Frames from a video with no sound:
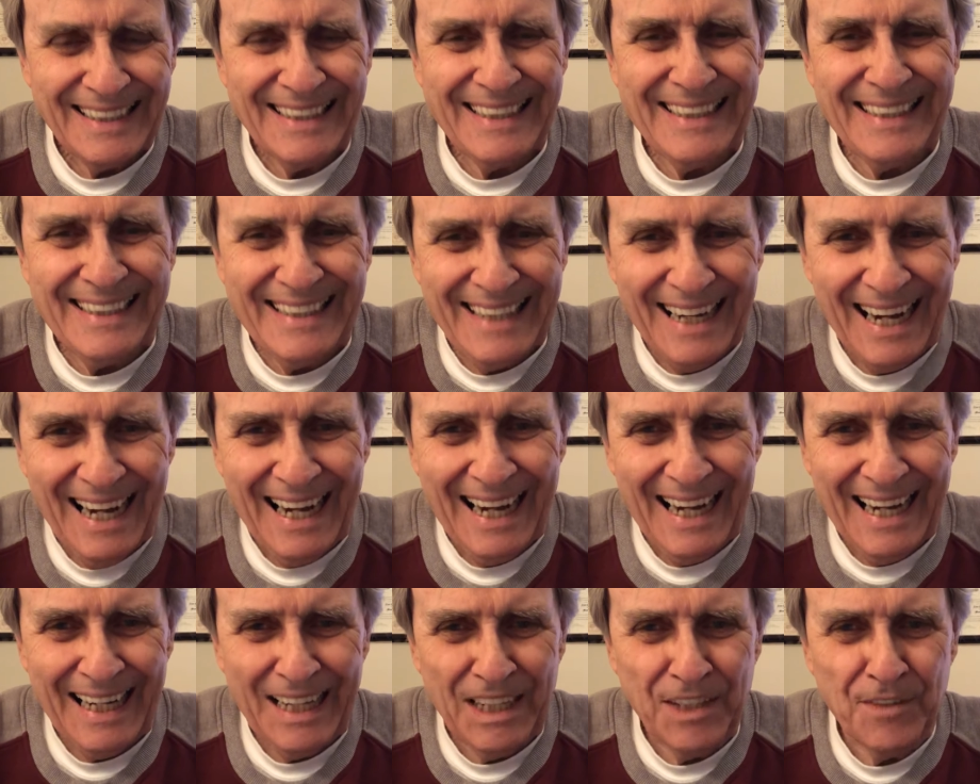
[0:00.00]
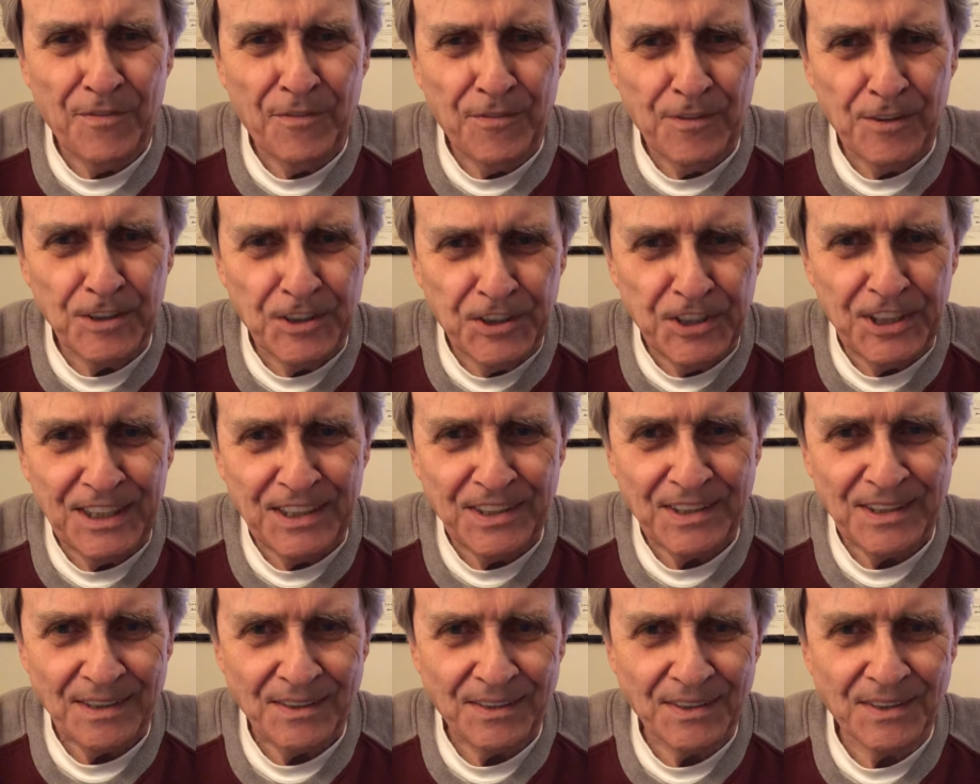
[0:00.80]
died for
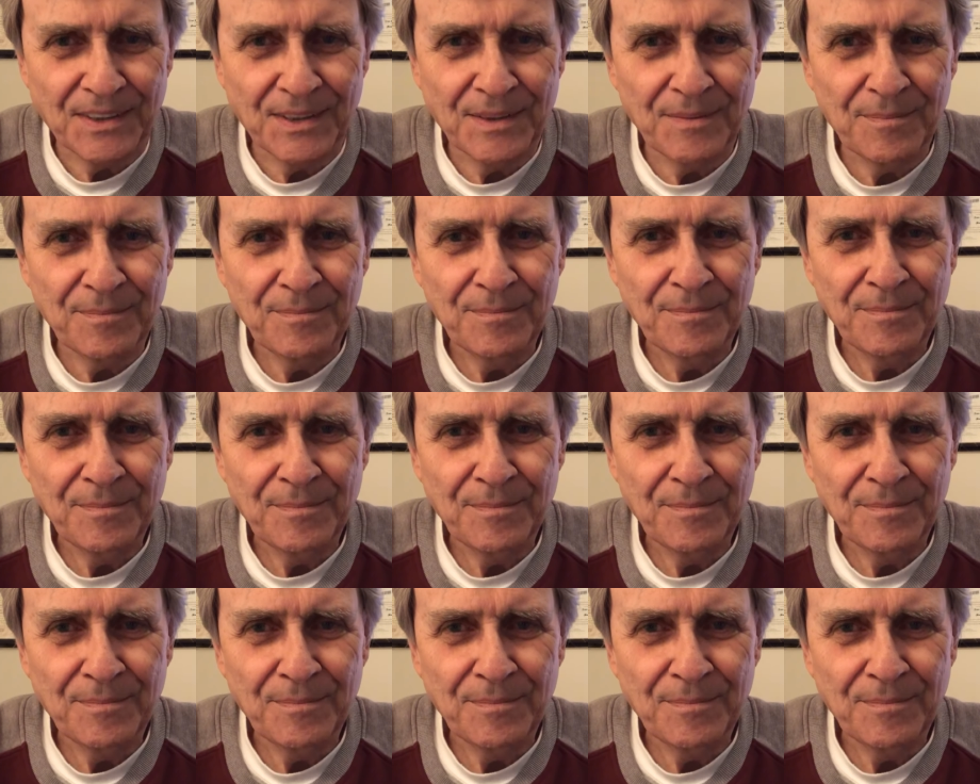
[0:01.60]
Jesus.